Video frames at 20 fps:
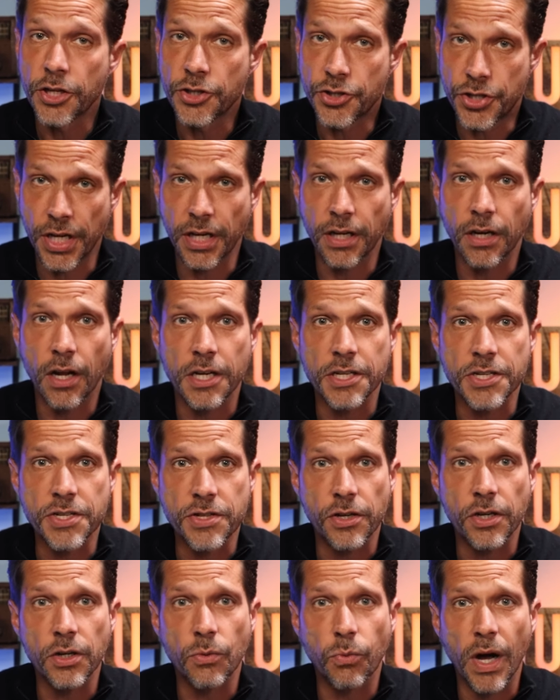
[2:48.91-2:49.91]
cheated on his
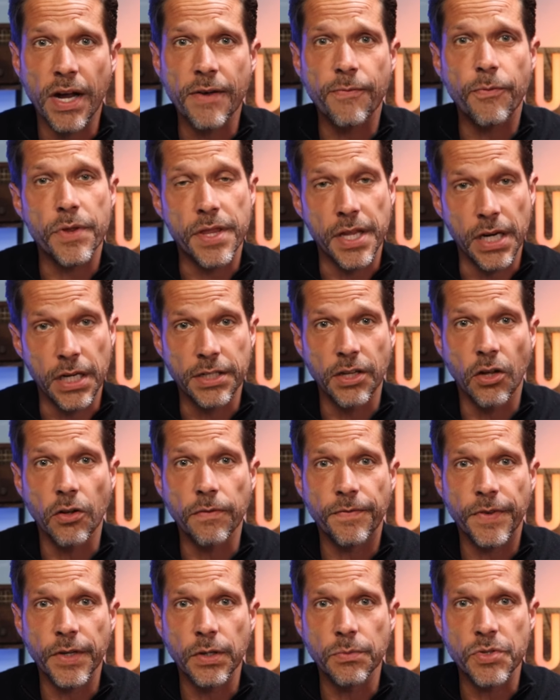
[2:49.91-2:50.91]
third wife with an
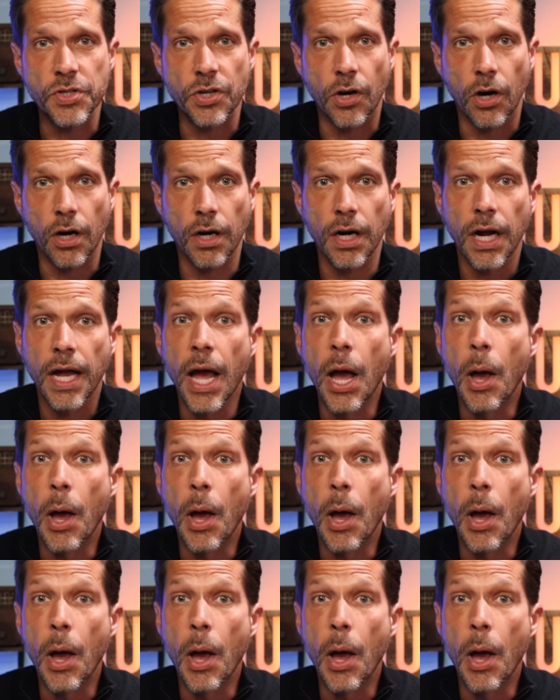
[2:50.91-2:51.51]
adult film star,